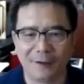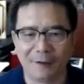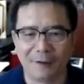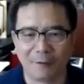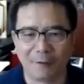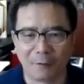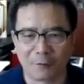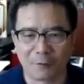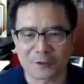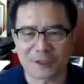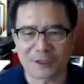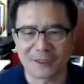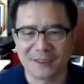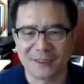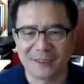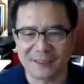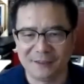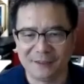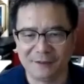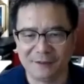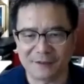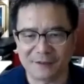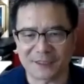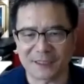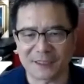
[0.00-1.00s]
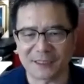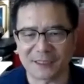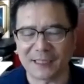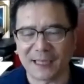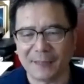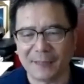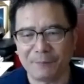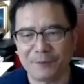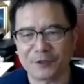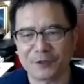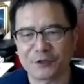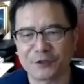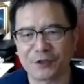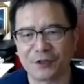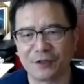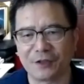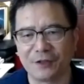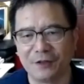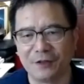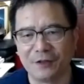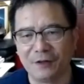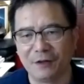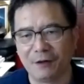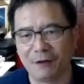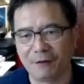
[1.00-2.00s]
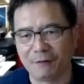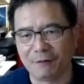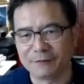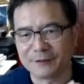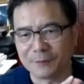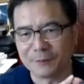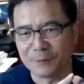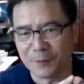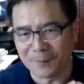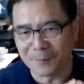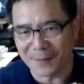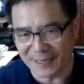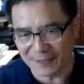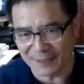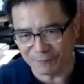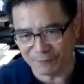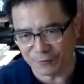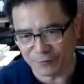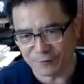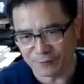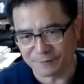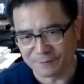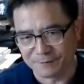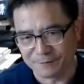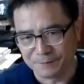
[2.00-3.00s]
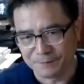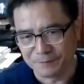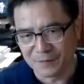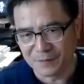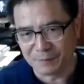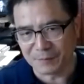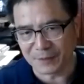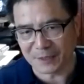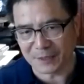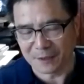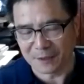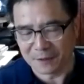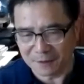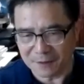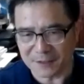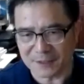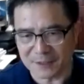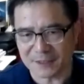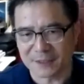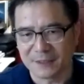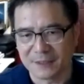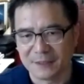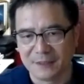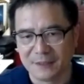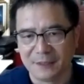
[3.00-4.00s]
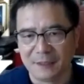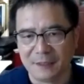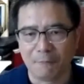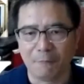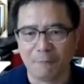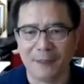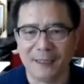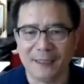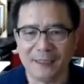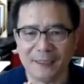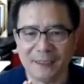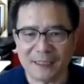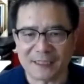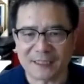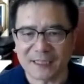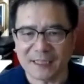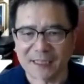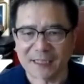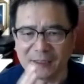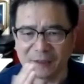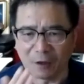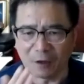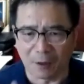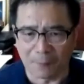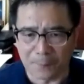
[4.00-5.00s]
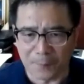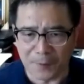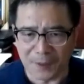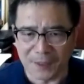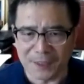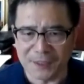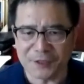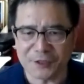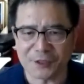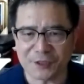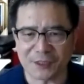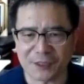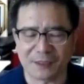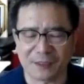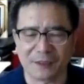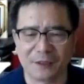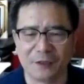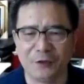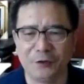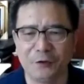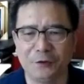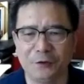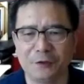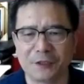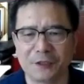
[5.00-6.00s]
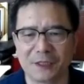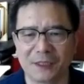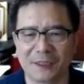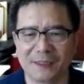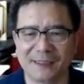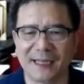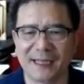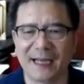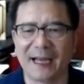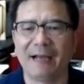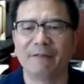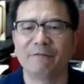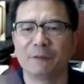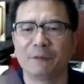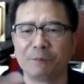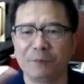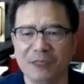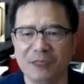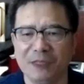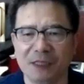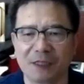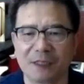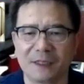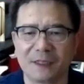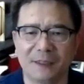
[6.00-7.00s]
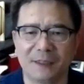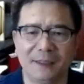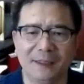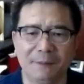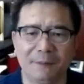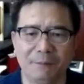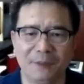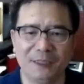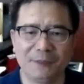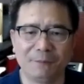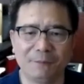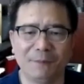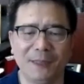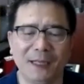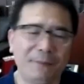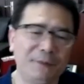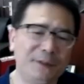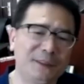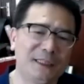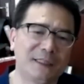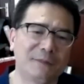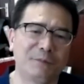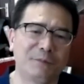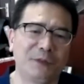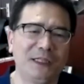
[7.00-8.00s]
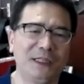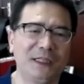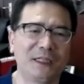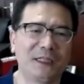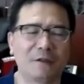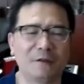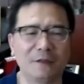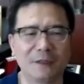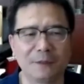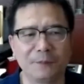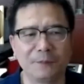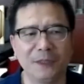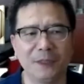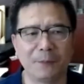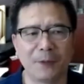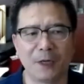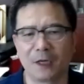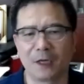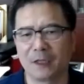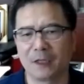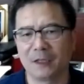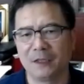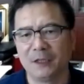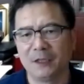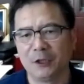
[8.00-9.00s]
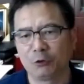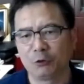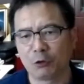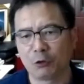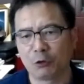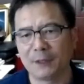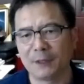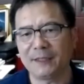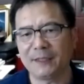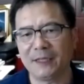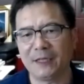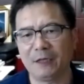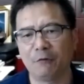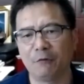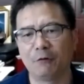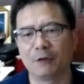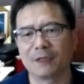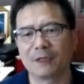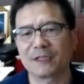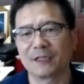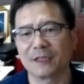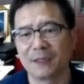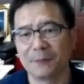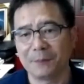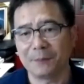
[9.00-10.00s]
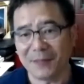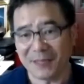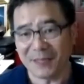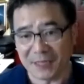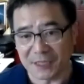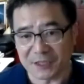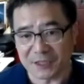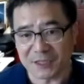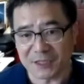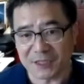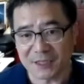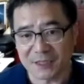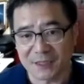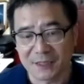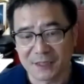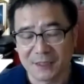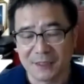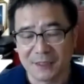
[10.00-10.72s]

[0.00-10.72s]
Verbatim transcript: also reduce the temperature of the mobile phone because mm-hmm. when it's in the operation, usually they have a peak. Maybe the peak could be about 20 or 30 minutes.